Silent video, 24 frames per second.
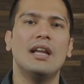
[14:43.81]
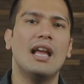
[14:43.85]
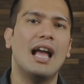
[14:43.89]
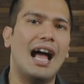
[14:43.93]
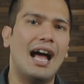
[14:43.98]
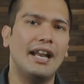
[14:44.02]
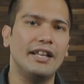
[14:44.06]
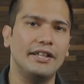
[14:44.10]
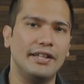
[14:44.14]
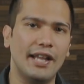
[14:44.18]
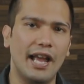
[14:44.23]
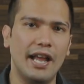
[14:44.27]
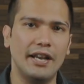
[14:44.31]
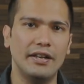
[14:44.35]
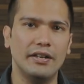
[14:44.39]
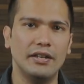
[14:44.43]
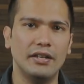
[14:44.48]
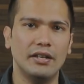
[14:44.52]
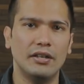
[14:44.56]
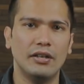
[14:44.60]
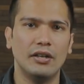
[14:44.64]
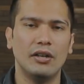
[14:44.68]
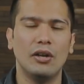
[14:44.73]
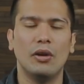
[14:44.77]
And then
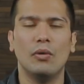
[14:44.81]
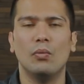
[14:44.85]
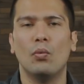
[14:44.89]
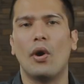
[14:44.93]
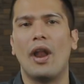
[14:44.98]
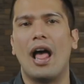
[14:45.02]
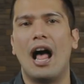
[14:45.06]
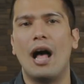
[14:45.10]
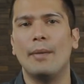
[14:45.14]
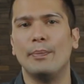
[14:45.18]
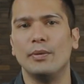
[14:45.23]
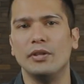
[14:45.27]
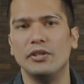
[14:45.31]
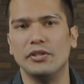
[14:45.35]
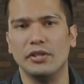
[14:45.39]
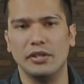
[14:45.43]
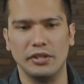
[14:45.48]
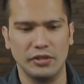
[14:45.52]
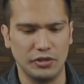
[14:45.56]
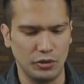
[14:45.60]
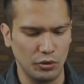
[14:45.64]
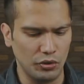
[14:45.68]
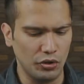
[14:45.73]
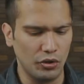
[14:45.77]
what happens
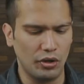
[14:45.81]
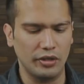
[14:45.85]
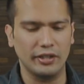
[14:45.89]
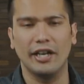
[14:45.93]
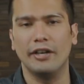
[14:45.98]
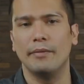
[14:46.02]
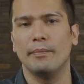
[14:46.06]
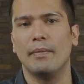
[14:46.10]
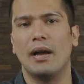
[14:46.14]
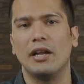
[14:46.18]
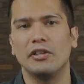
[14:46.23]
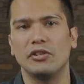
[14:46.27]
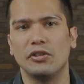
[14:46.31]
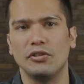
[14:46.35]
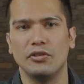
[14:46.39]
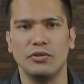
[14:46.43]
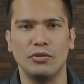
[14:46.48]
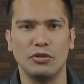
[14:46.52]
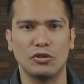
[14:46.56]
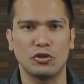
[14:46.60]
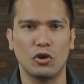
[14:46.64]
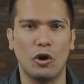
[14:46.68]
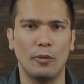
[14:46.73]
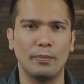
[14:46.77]
is you'll not get matches.
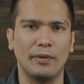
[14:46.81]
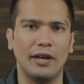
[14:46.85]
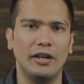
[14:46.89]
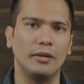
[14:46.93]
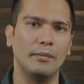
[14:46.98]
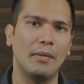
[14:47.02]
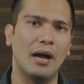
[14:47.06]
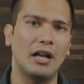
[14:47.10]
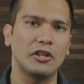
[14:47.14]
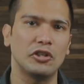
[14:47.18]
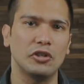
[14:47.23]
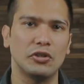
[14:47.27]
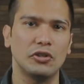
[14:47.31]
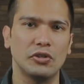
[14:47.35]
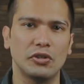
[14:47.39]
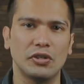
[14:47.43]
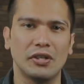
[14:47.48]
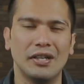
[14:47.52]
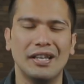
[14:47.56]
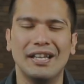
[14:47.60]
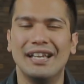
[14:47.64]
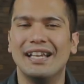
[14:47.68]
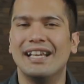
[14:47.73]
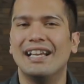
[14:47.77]
You'll stop getting
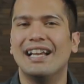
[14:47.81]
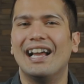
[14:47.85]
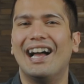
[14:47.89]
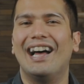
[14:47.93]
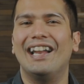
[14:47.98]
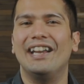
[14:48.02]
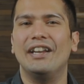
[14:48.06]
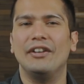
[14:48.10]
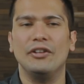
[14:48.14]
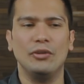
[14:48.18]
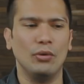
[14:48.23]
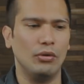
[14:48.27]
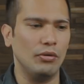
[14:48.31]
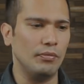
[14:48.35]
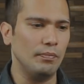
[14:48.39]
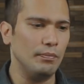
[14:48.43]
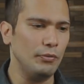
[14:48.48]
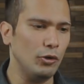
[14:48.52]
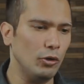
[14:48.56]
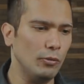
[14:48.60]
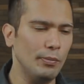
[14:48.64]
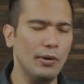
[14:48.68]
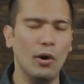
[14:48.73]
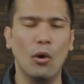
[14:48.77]
matches, and
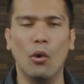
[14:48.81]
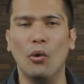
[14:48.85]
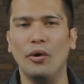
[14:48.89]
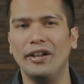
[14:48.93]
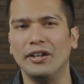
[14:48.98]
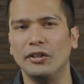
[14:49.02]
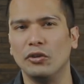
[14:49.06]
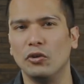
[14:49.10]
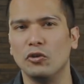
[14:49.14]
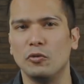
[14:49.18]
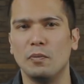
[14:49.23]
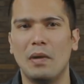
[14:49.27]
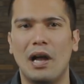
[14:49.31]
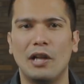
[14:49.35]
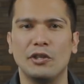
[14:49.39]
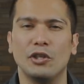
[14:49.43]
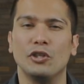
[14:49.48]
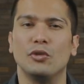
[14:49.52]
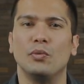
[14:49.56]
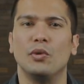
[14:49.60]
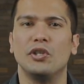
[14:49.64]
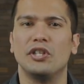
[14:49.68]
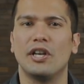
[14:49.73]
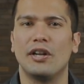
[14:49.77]
you'll be holding those
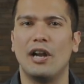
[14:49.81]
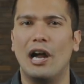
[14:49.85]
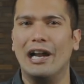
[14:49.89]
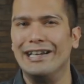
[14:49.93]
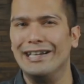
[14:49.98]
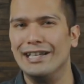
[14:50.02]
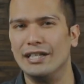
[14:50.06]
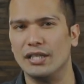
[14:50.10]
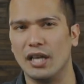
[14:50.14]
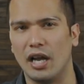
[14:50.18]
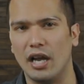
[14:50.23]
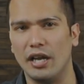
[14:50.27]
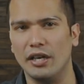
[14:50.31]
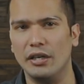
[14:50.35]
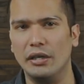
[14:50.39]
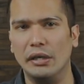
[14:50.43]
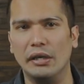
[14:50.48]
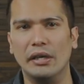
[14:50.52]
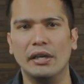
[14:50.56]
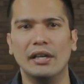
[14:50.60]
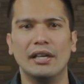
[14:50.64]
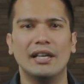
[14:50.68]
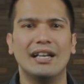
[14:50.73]
matches which are undesired.